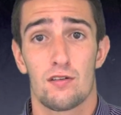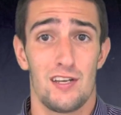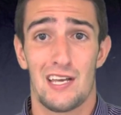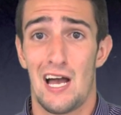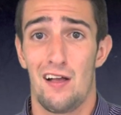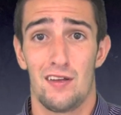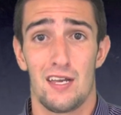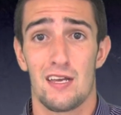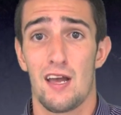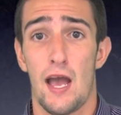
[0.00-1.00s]

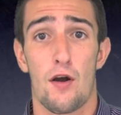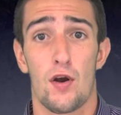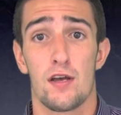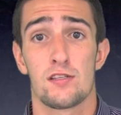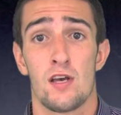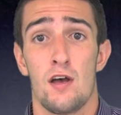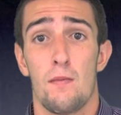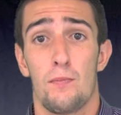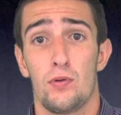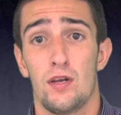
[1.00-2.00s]
colony areas,
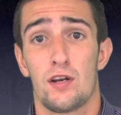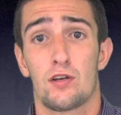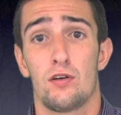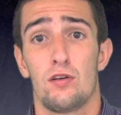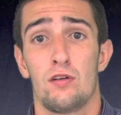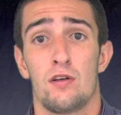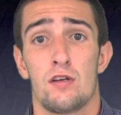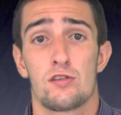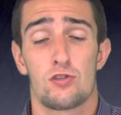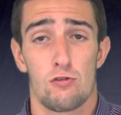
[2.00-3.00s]
political,
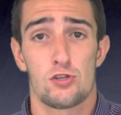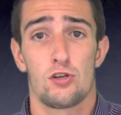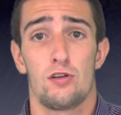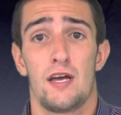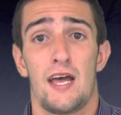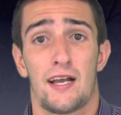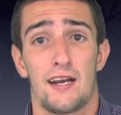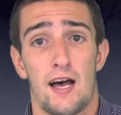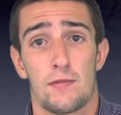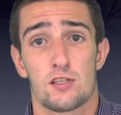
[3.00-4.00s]
social, and
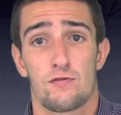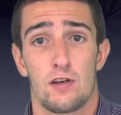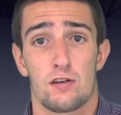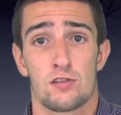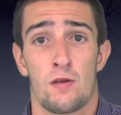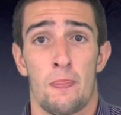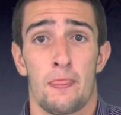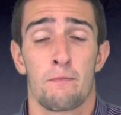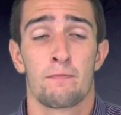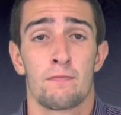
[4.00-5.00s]
economic spheres.
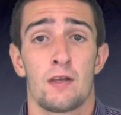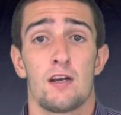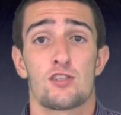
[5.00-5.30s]
There's